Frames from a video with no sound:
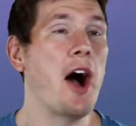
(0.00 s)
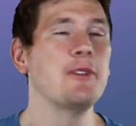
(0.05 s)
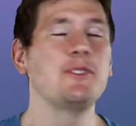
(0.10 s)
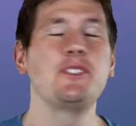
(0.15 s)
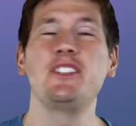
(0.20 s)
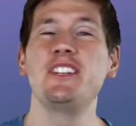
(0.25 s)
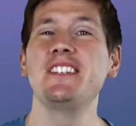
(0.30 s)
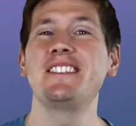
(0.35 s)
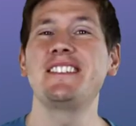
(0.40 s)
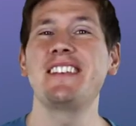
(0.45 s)
Oh,
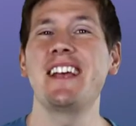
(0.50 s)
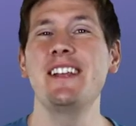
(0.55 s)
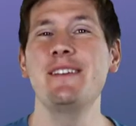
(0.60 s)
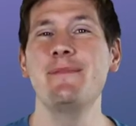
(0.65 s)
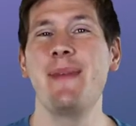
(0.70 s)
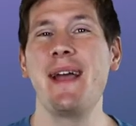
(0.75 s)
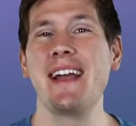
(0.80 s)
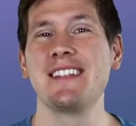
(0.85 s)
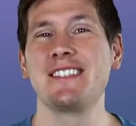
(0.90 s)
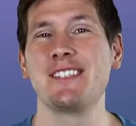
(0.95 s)
she said
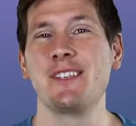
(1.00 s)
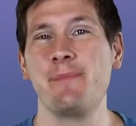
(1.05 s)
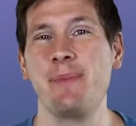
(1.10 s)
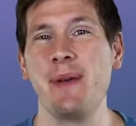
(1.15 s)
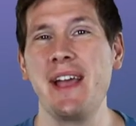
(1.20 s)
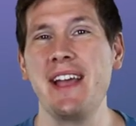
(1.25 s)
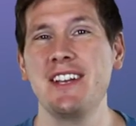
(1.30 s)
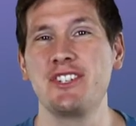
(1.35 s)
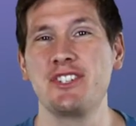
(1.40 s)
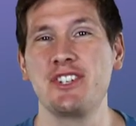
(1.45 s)

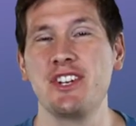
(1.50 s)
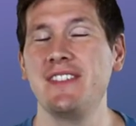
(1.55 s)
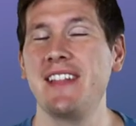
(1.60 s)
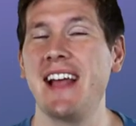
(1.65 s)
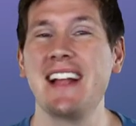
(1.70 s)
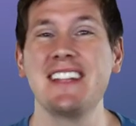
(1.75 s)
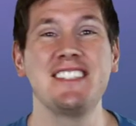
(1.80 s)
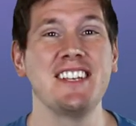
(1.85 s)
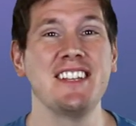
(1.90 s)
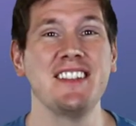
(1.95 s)
emancipation.
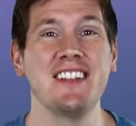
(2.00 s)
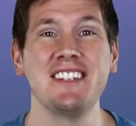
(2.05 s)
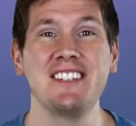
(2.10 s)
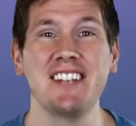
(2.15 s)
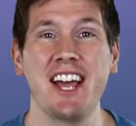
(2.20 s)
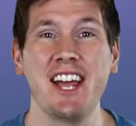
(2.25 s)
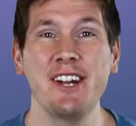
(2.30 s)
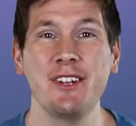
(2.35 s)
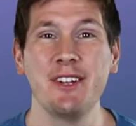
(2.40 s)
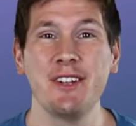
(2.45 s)
That's in the
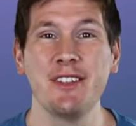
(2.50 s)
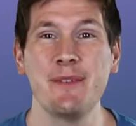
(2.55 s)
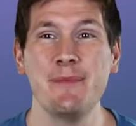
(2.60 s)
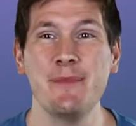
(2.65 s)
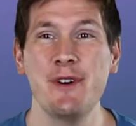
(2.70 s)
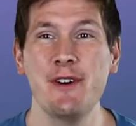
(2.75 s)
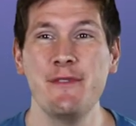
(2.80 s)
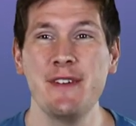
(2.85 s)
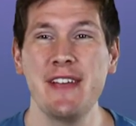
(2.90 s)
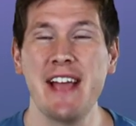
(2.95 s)
title of the
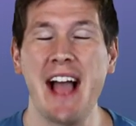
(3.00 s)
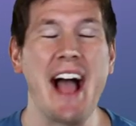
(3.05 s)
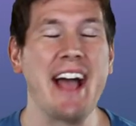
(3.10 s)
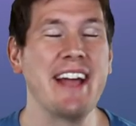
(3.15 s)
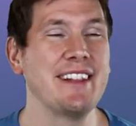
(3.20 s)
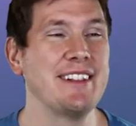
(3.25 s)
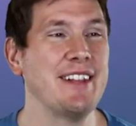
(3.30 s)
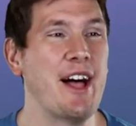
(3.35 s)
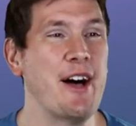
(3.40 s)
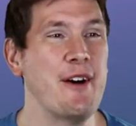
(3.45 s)
movie.
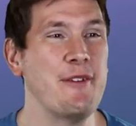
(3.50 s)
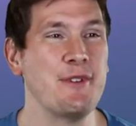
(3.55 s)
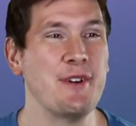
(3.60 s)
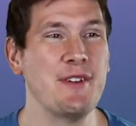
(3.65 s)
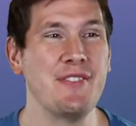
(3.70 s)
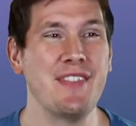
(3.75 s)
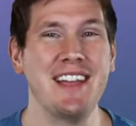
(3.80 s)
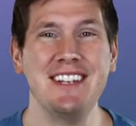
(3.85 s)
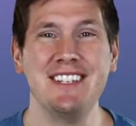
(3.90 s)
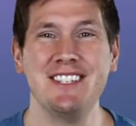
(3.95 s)
I love
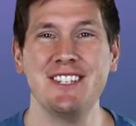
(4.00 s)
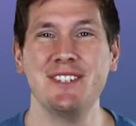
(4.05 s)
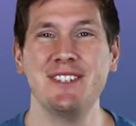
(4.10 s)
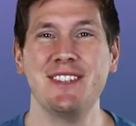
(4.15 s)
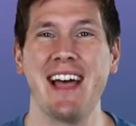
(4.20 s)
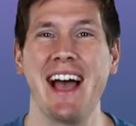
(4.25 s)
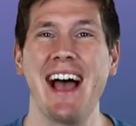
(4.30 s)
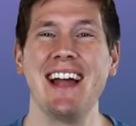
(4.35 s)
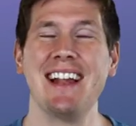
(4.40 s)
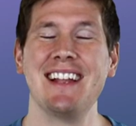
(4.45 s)
when they do
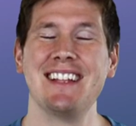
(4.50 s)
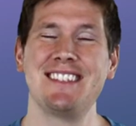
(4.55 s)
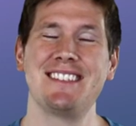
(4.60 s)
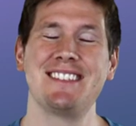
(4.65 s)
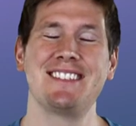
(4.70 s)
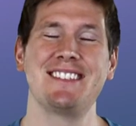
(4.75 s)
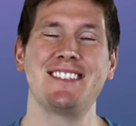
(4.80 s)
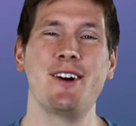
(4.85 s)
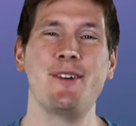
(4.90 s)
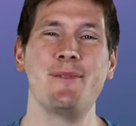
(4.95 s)
that. It's
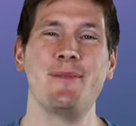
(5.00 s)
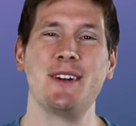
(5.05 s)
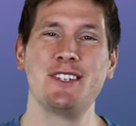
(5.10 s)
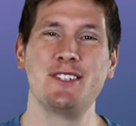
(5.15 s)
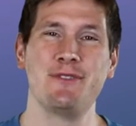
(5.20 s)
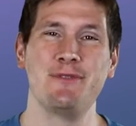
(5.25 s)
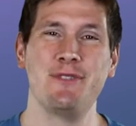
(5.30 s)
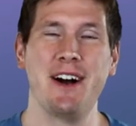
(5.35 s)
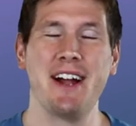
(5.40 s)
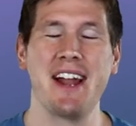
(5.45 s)
so
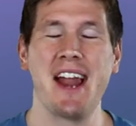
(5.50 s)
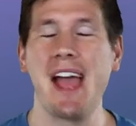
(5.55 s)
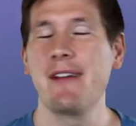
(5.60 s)
much fun.